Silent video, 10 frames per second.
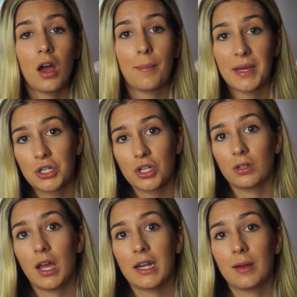a picture
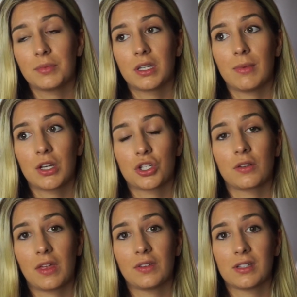lineup to make
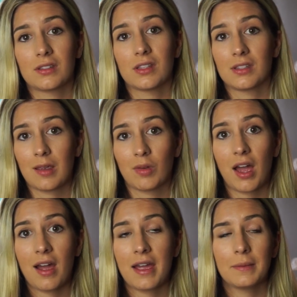sure that this is the same
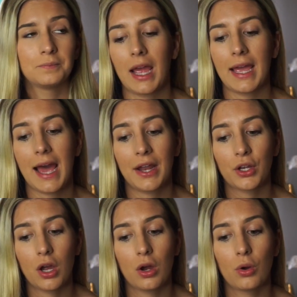guy. I had
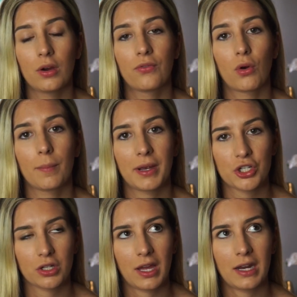to go for a
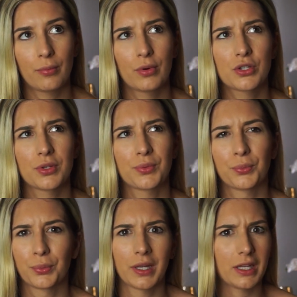picture lineup, which was
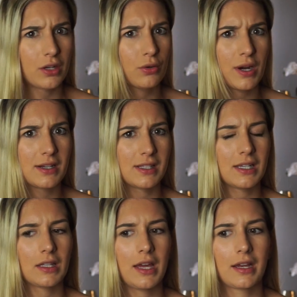really
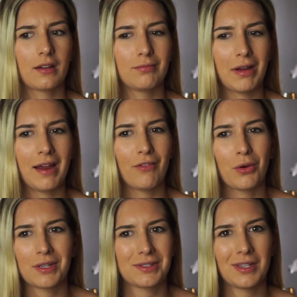crazy. Like I've
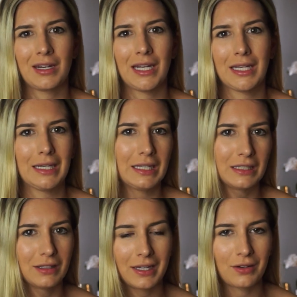always seen it
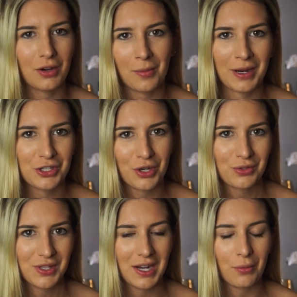in like all my
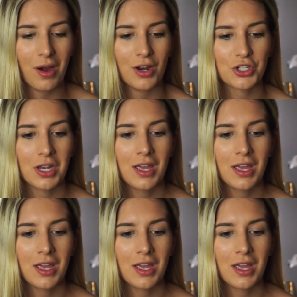shows that I watch,